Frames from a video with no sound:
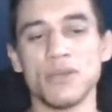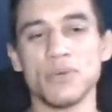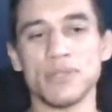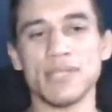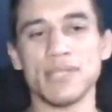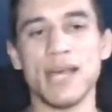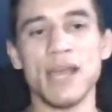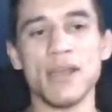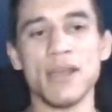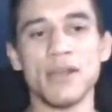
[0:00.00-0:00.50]

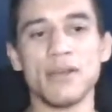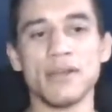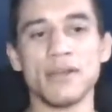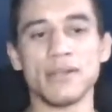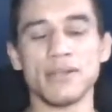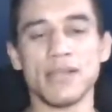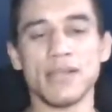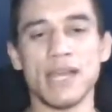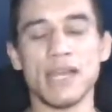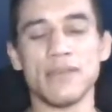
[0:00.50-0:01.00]
retire
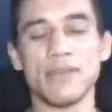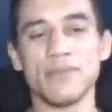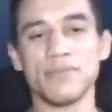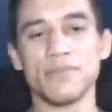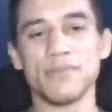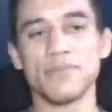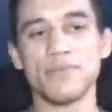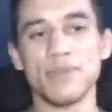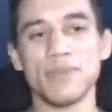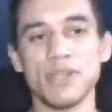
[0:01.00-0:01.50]
and kind
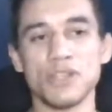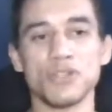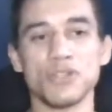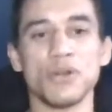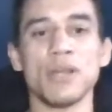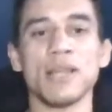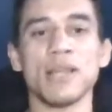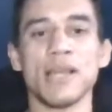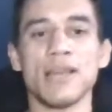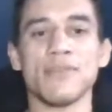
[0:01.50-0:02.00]
of
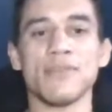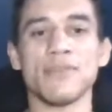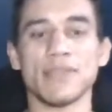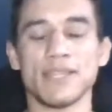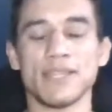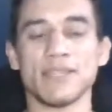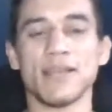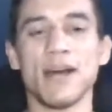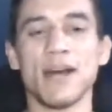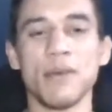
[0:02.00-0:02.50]
enjoy life
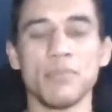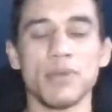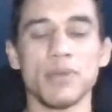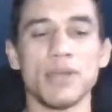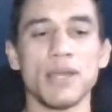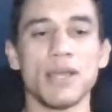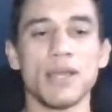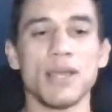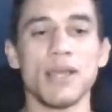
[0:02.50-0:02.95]
at the top.